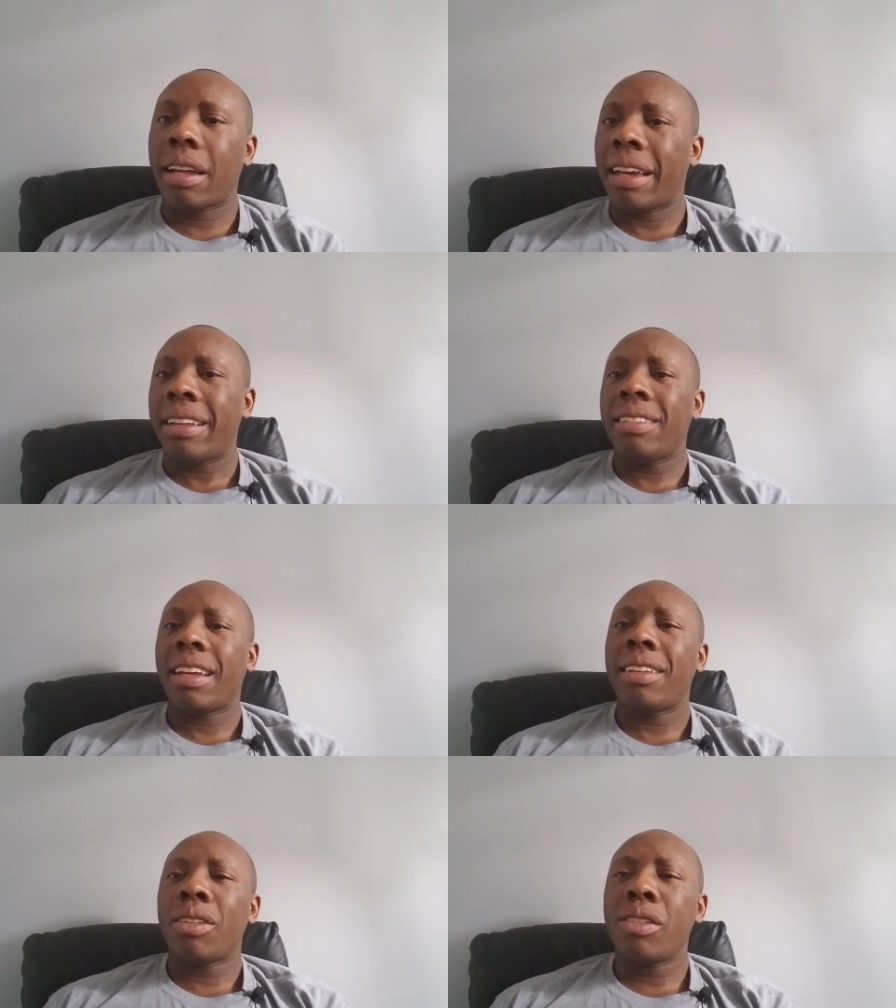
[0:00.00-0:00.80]

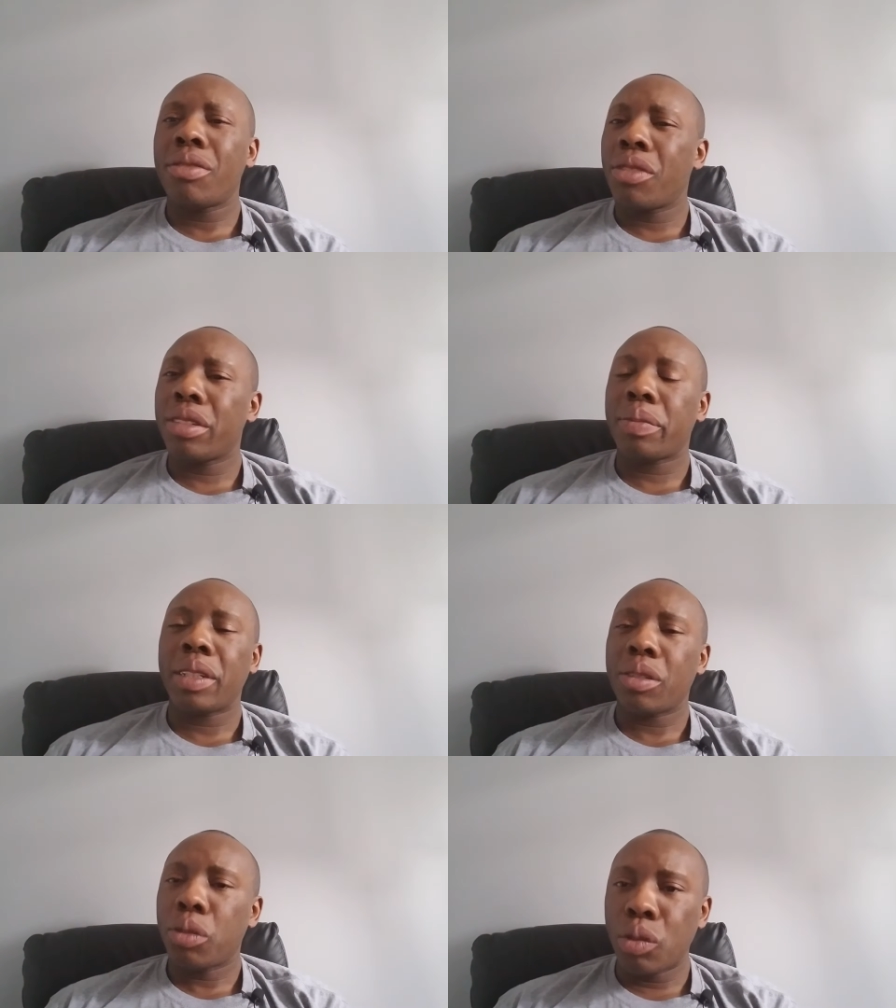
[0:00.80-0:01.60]
and, and law
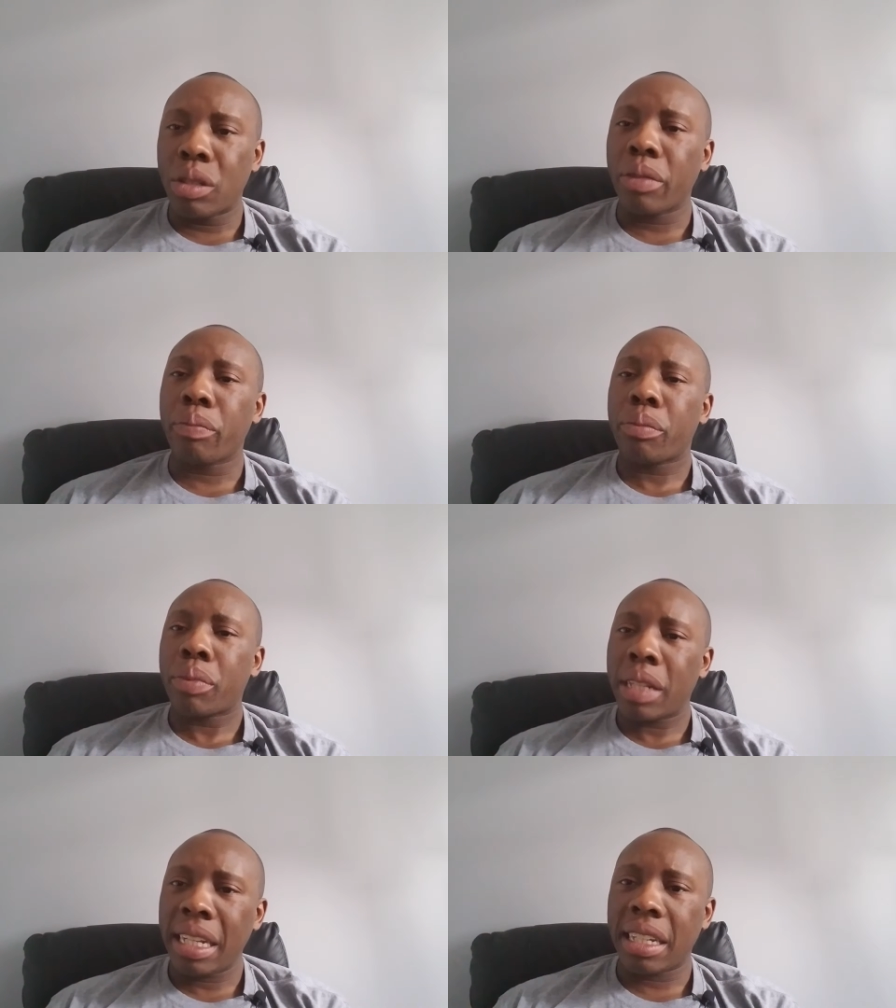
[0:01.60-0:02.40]
enforcement who
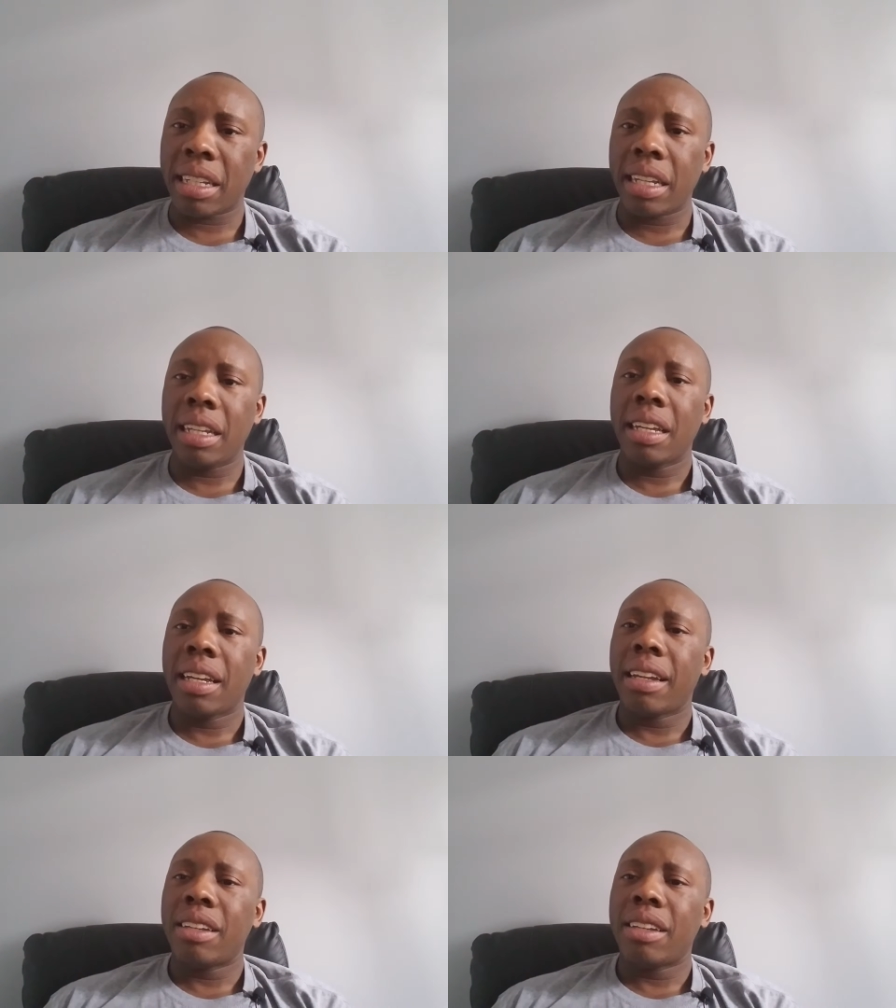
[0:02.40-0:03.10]
completely